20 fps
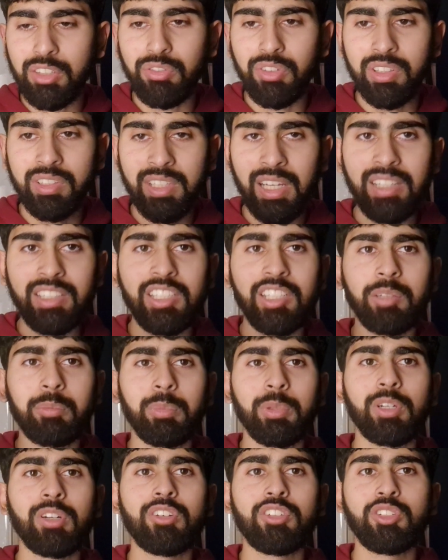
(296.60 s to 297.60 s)
a fantastic
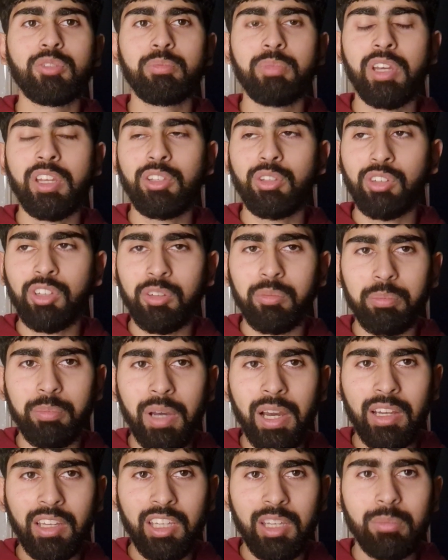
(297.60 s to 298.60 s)
player of spin, you can
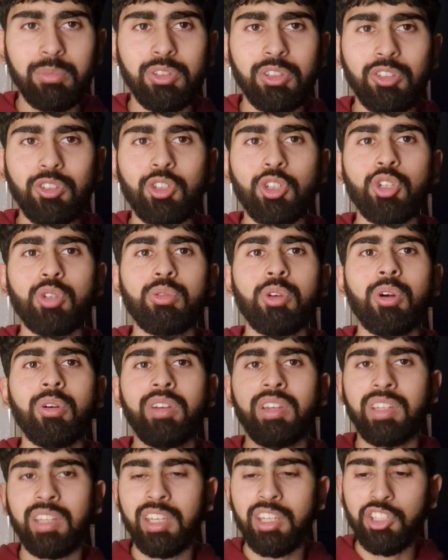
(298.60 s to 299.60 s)
back him to go well
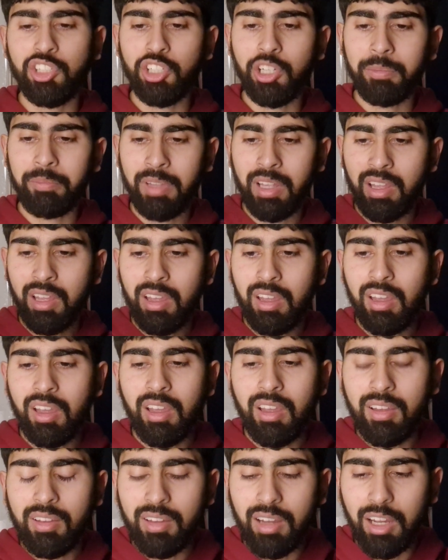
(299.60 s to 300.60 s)
in Asia.
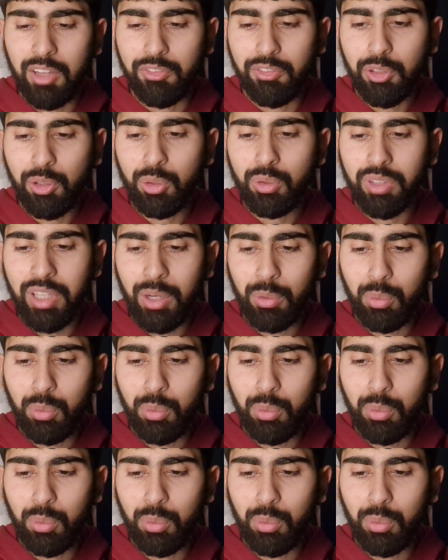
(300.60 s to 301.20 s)
I feel there